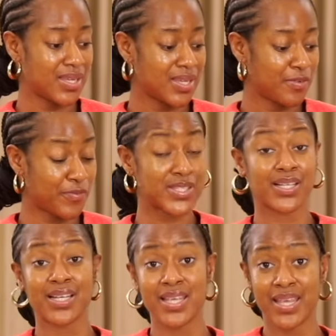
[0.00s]

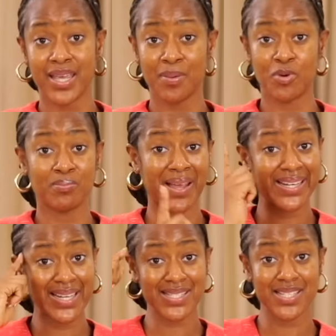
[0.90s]
physically here, but
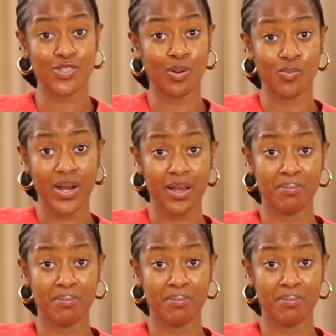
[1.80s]
mindlessly somewhere,